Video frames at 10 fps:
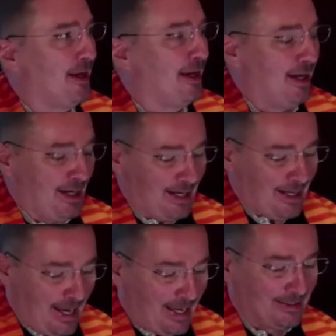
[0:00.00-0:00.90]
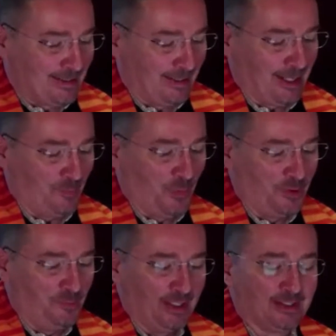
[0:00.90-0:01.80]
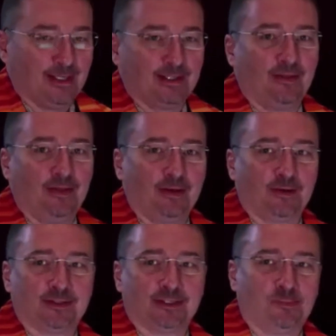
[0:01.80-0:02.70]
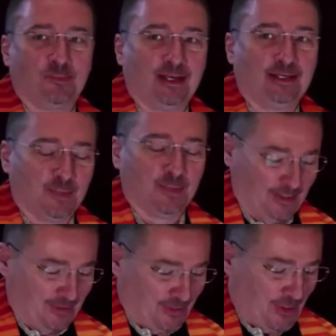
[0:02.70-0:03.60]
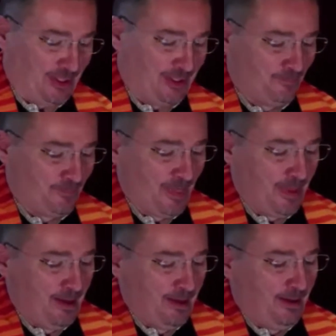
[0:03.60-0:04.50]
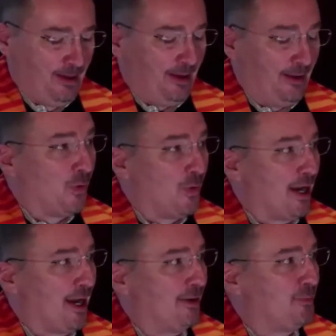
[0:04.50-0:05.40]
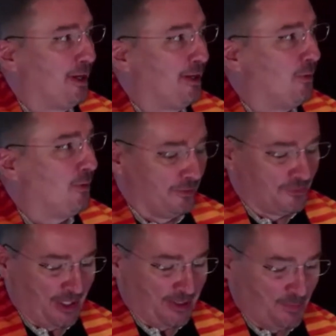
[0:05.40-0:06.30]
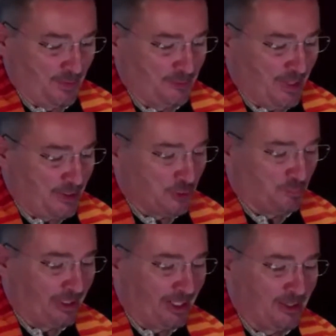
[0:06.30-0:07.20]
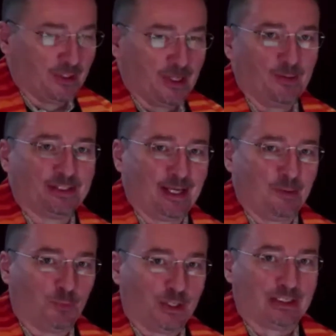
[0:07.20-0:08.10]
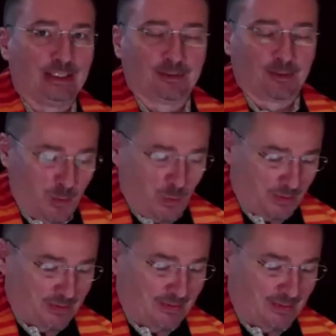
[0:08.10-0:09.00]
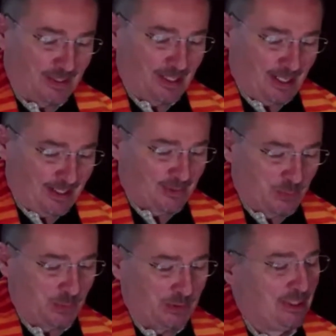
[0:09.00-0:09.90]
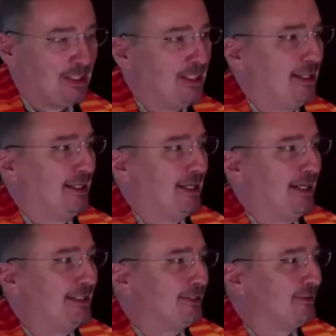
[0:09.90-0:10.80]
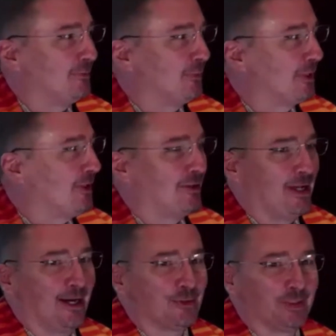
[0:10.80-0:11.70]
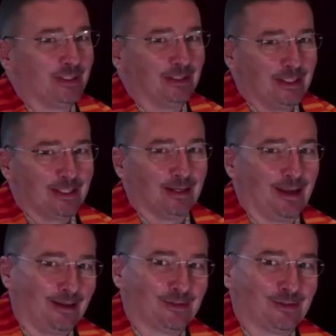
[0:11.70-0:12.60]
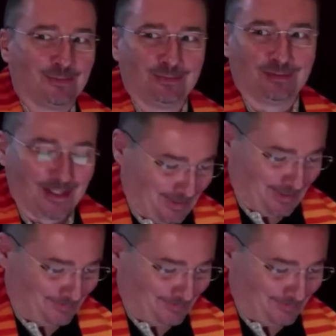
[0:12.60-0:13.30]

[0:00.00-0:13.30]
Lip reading: I hadn't at that point been inside a theater since the pandemic started, and though I had read all of Shakespeare's major plays when I was in a Brit Lit course in high school, I didn't recall actually liking As You Like It.